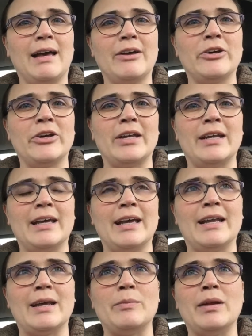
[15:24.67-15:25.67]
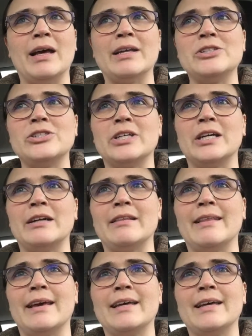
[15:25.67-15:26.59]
good, and I'm not sure